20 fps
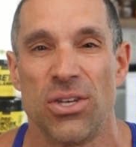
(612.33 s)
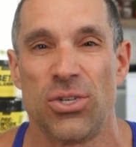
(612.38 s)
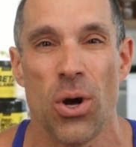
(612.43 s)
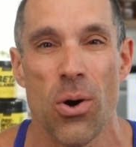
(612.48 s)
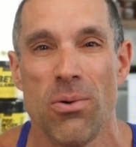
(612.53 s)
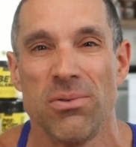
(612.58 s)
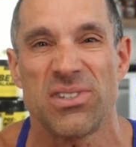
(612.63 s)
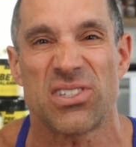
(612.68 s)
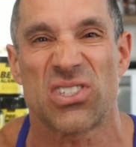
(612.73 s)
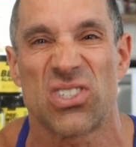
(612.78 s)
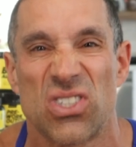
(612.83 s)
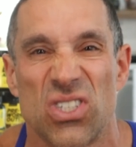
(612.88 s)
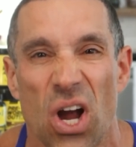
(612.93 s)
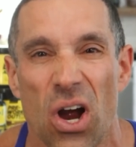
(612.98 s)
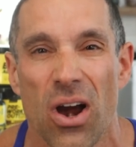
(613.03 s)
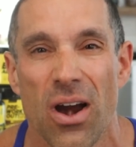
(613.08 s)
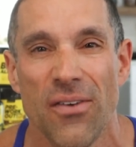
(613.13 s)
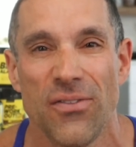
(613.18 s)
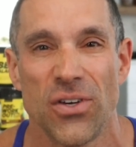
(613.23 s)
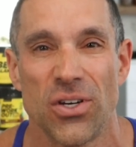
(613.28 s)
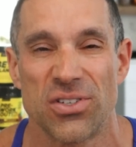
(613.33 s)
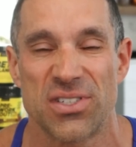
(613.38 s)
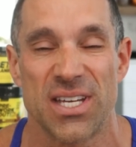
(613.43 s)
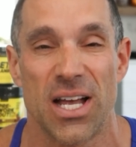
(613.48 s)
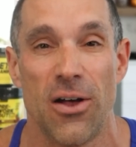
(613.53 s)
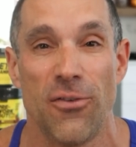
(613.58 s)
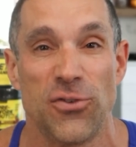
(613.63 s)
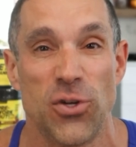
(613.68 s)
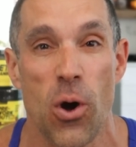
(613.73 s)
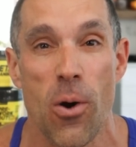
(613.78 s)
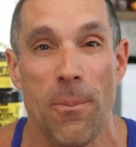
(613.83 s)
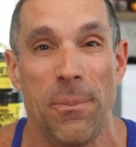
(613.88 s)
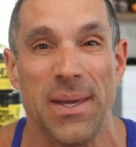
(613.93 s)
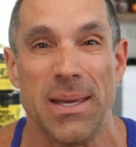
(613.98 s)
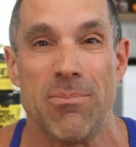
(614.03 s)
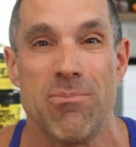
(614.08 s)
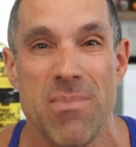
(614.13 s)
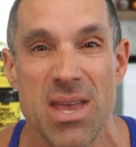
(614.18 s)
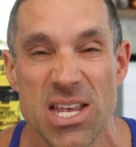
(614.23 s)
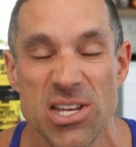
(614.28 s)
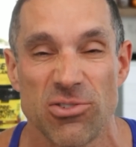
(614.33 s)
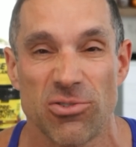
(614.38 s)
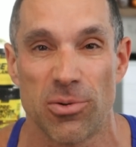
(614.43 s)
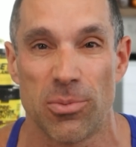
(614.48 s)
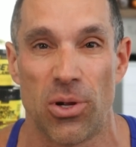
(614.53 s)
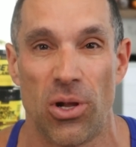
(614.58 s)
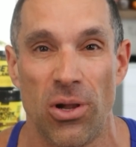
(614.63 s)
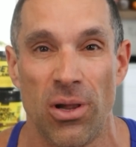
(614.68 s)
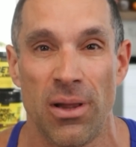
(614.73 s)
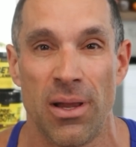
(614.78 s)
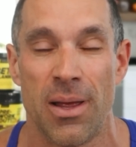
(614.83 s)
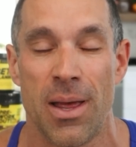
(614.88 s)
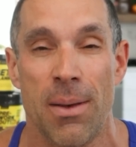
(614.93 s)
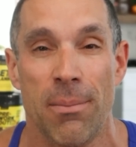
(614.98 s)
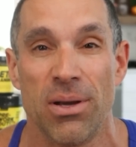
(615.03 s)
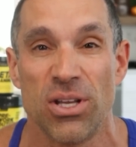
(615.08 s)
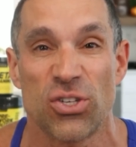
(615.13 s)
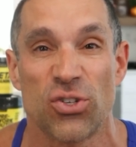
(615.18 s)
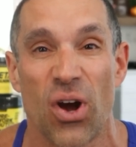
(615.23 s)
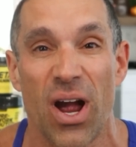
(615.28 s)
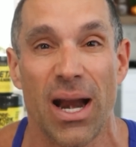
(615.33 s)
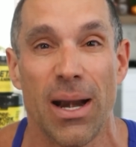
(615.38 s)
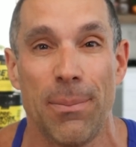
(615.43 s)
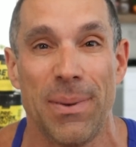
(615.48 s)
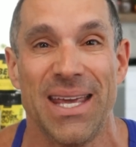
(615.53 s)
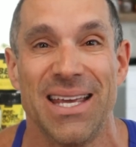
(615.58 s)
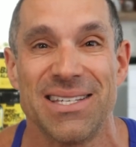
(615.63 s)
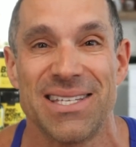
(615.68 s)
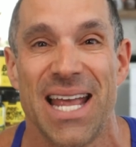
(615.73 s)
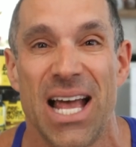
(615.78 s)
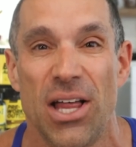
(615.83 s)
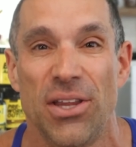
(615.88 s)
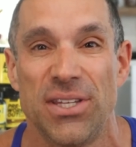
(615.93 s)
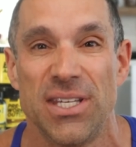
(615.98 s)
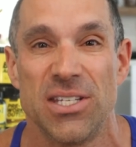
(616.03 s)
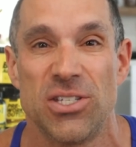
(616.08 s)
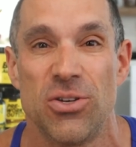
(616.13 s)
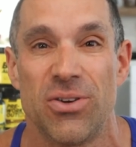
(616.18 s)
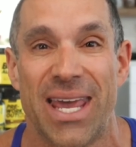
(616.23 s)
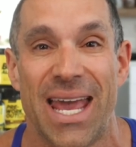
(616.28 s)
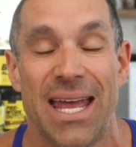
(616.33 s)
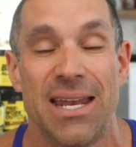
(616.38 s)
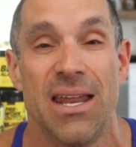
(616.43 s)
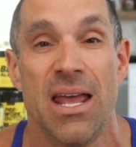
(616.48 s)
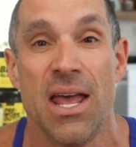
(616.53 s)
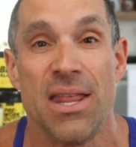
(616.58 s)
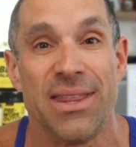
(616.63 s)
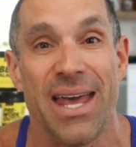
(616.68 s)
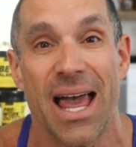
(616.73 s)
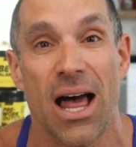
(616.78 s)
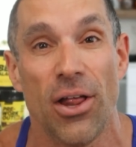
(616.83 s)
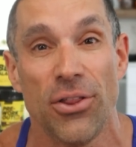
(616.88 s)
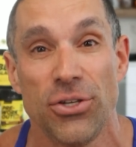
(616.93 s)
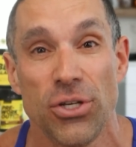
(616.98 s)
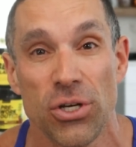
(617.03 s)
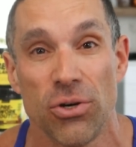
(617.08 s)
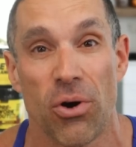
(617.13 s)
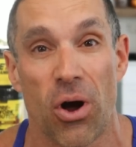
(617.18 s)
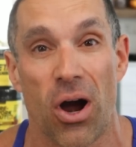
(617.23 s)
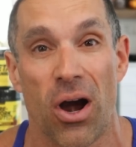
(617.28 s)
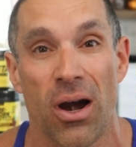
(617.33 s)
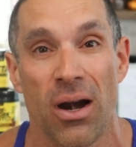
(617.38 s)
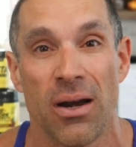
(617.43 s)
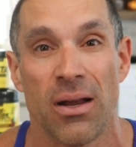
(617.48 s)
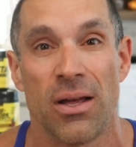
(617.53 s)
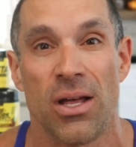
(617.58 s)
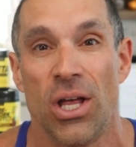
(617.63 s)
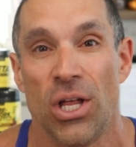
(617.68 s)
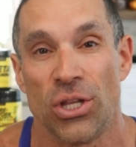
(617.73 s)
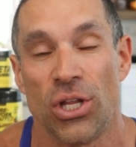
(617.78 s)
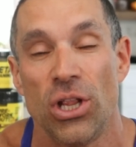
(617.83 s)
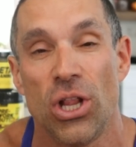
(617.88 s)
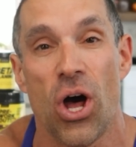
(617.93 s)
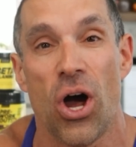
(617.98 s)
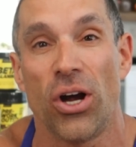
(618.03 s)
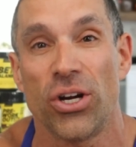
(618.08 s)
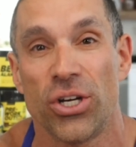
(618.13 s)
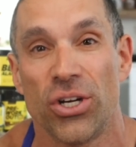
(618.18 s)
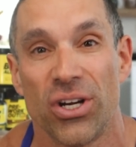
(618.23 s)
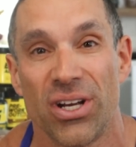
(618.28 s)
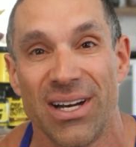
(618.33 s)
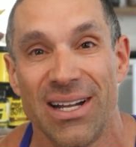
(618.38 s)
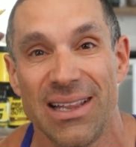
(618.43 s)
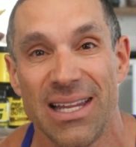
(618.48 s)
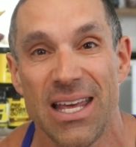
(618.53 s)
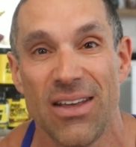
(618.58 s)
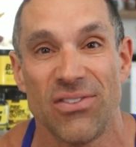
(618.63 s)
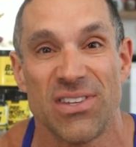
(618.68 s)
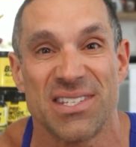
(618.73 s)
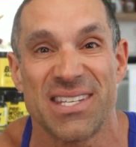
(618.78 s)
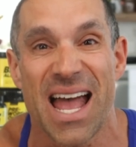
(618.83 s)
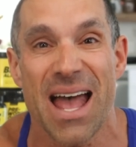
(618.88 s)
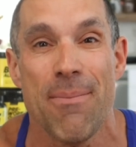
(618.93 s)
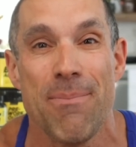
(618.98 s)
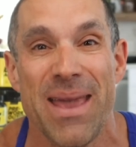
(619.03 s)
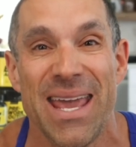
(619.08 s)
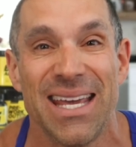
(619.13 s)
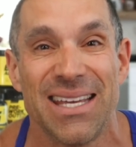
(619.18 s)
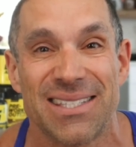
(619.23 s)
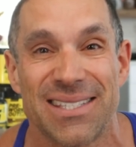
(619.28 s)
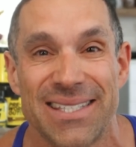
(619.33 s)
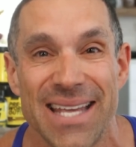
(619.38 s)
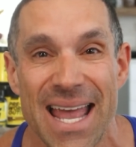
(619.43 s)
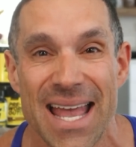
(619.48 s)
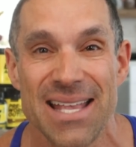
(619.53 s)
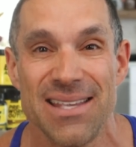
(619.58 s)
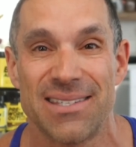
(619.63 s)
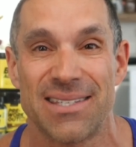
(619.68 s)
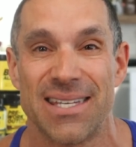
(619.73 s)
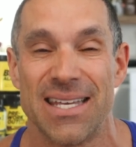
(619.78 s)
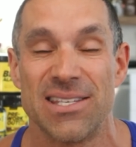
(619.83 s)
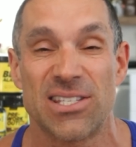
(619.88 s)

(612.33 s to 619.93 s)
Don't starve yourself, don't be miserable, but try to be as healthy as you can. The healthier you are, the longer you're going to live. Does that make sense?